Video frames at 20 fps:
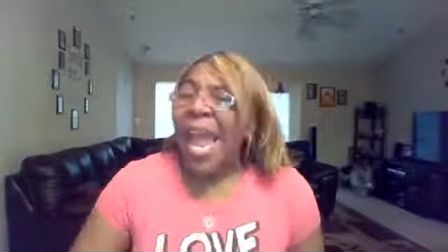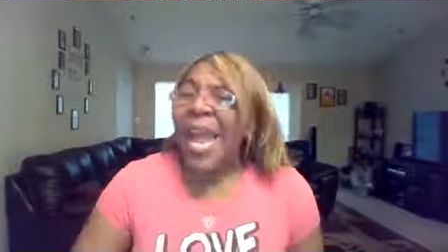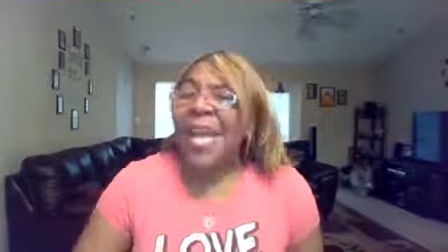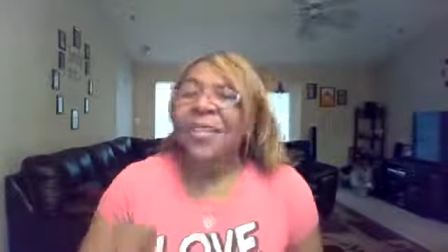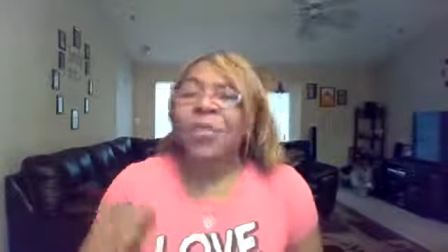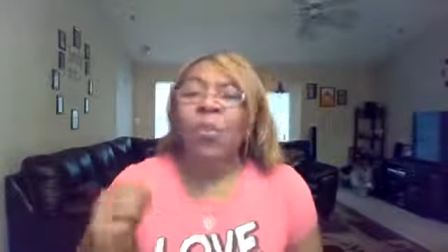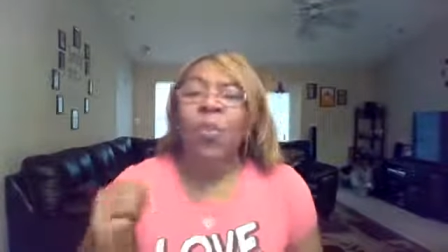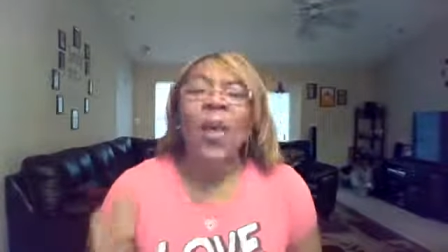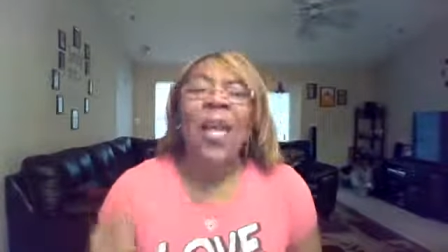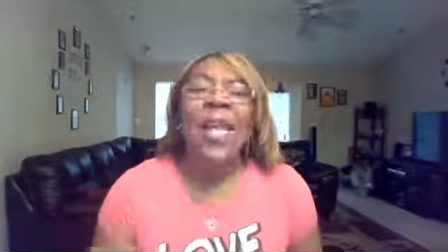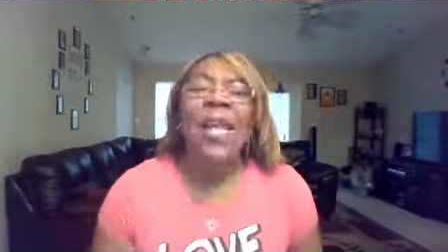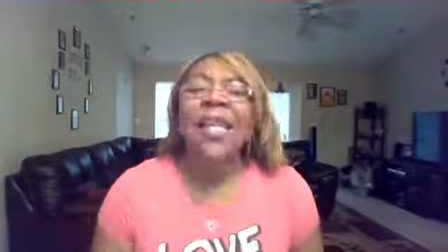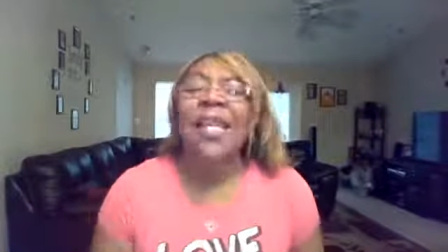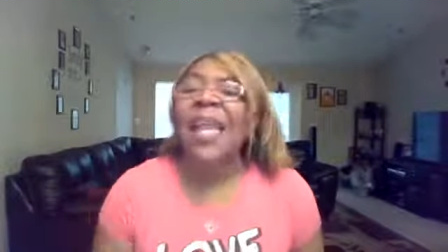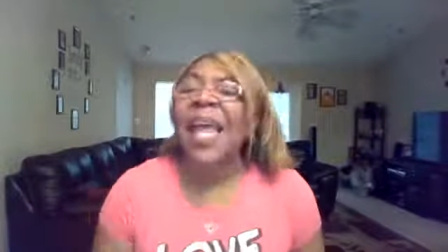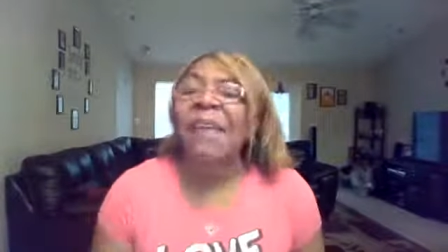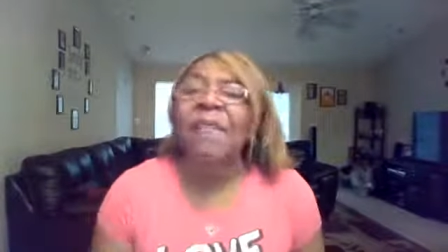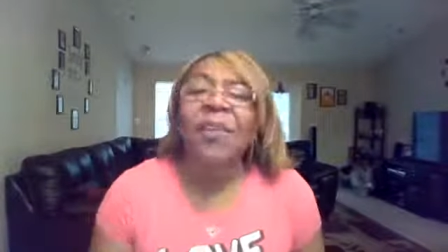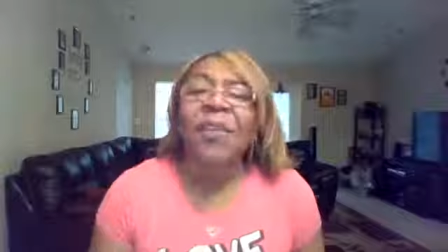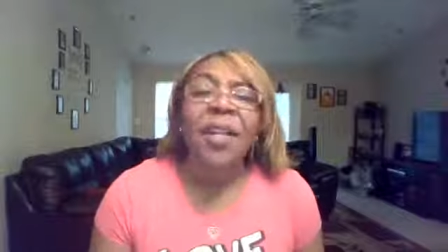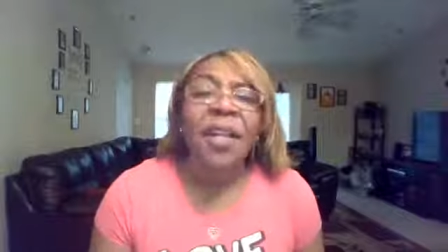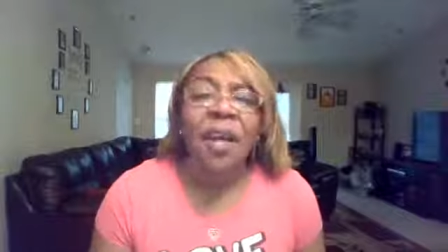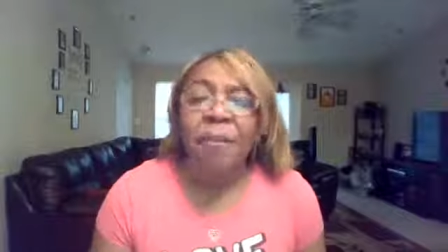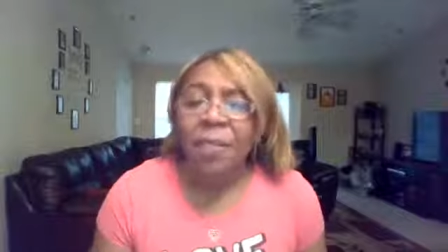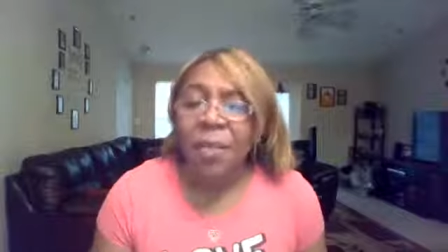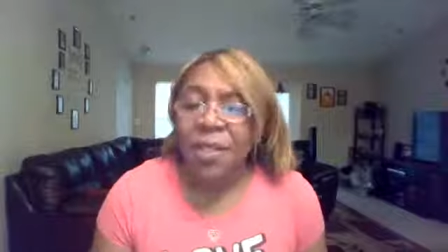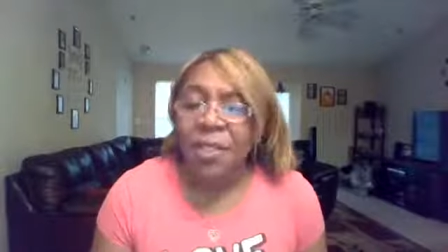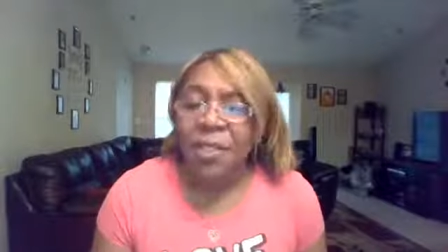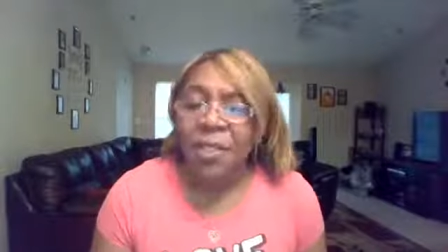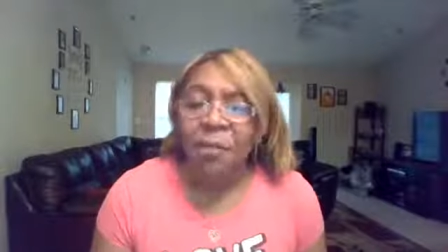as we level
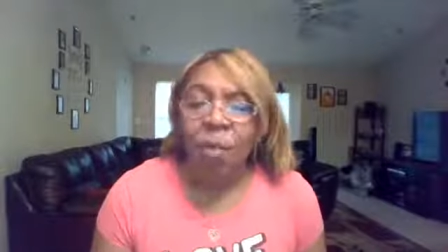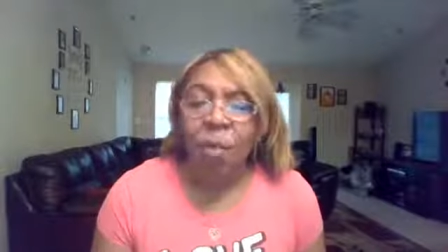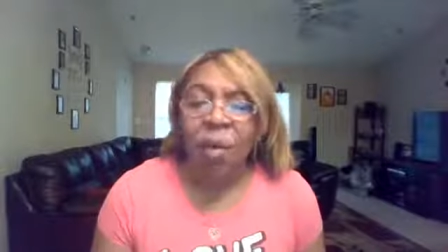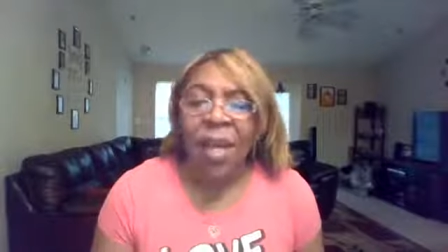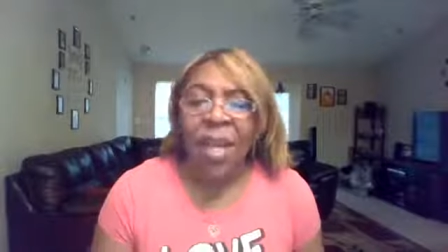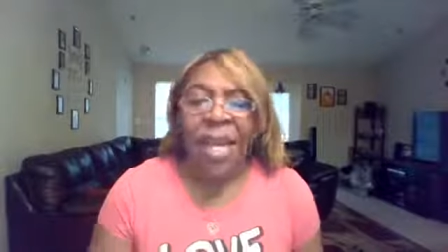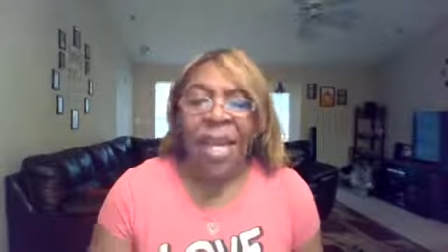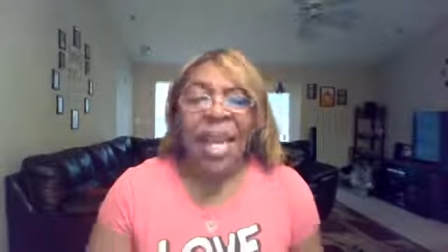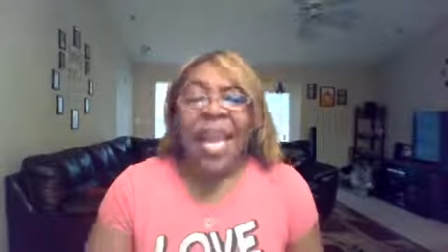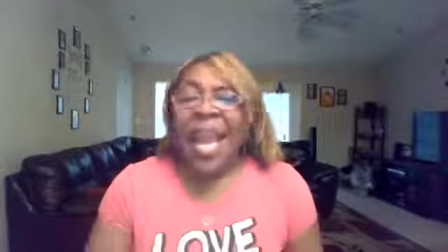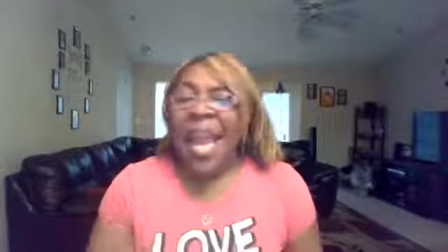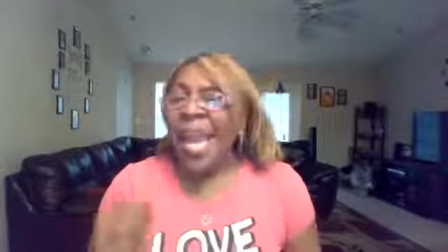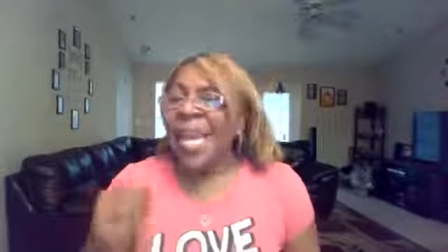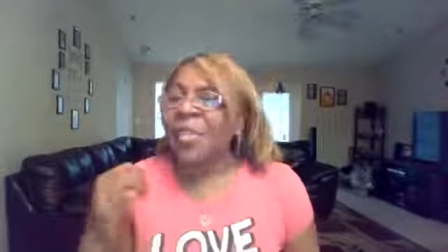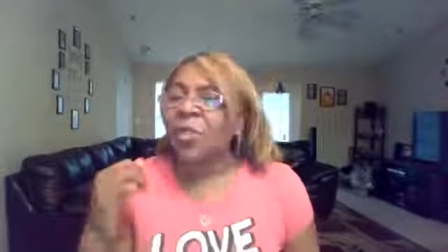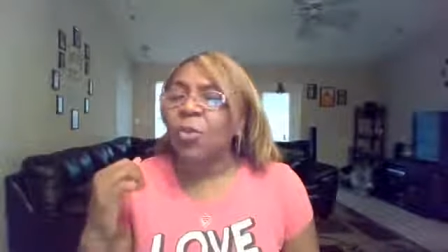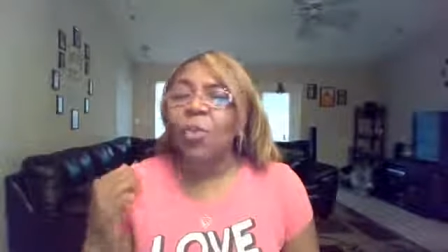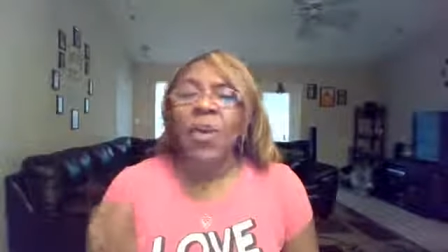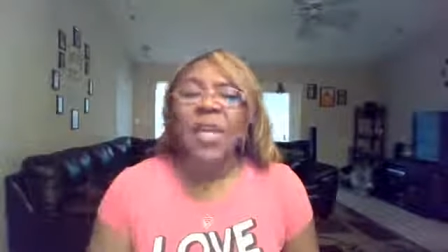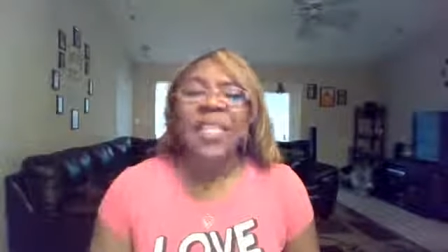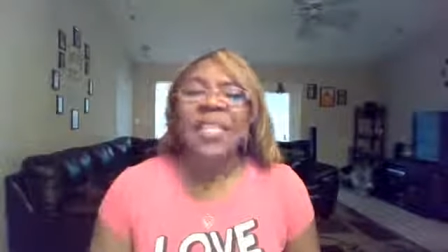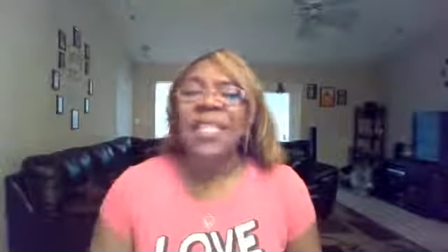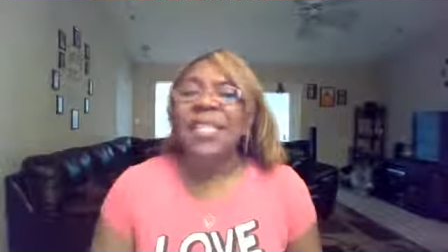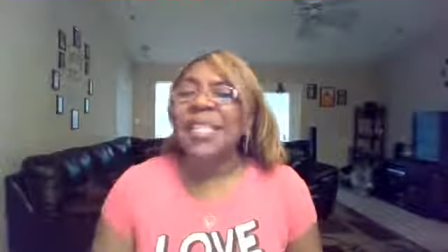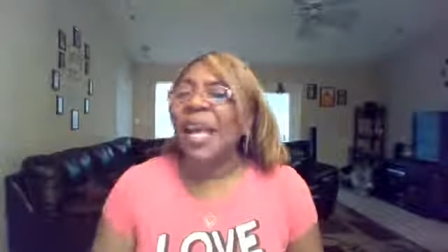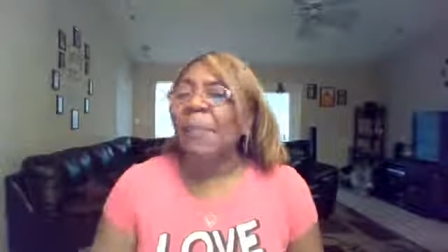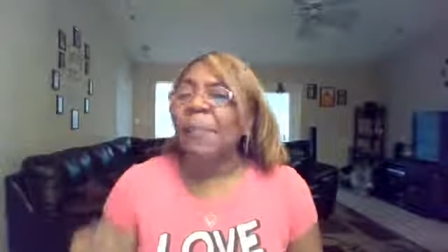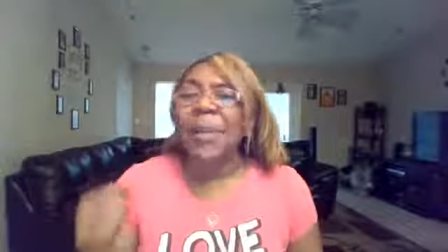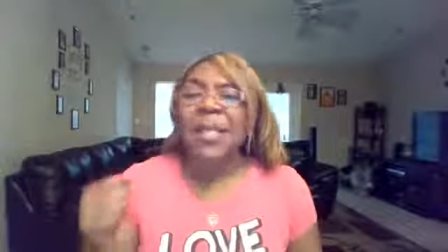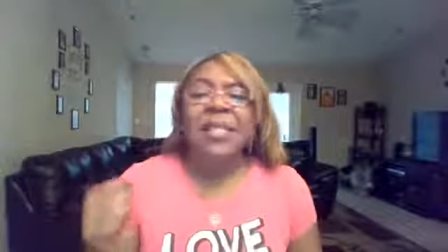up this morning, as we
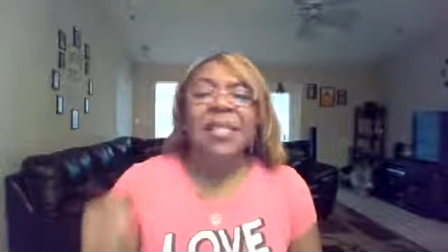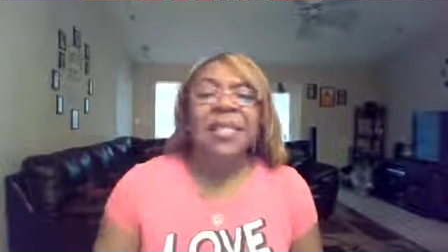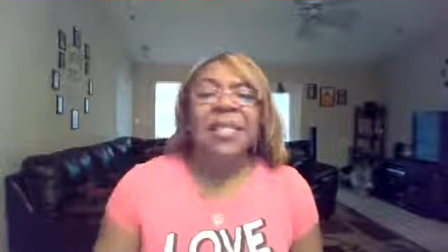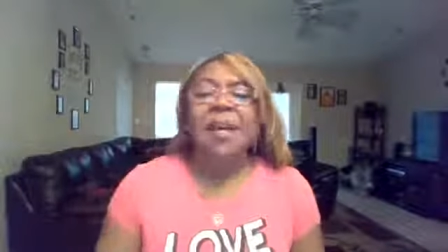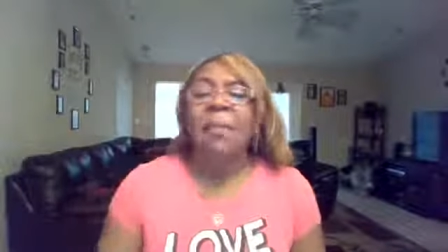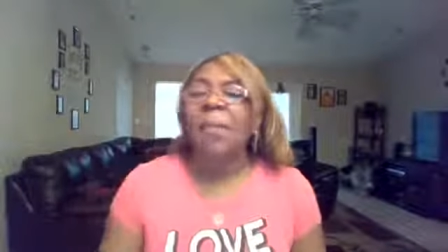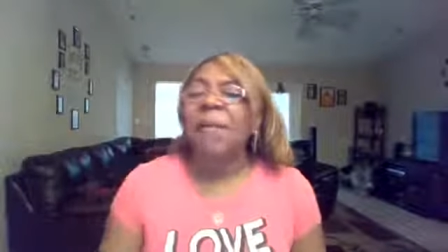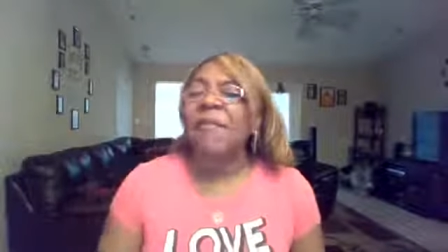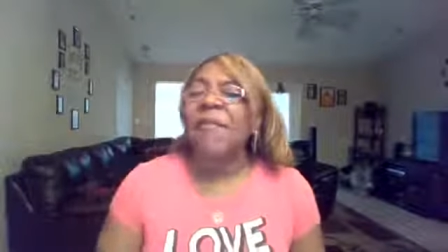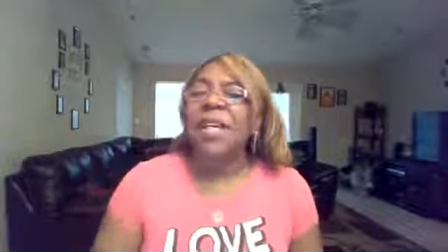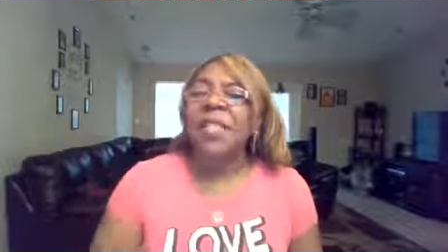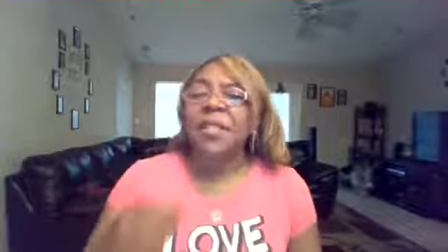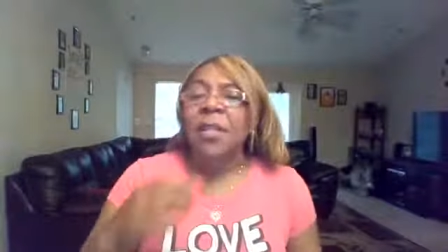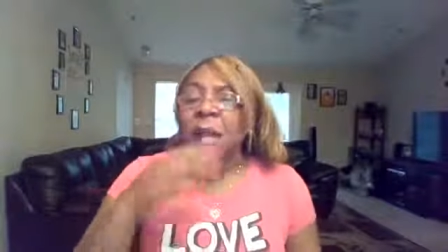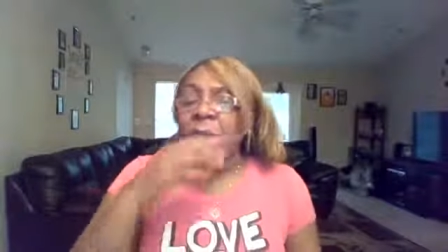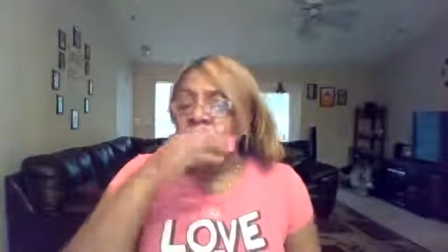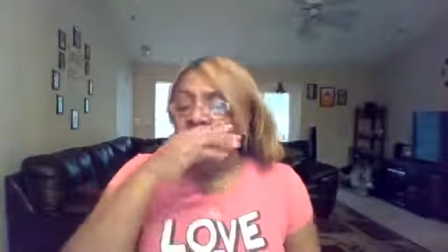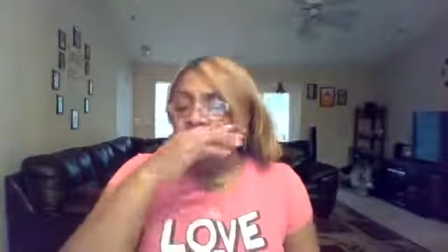step in. Some of us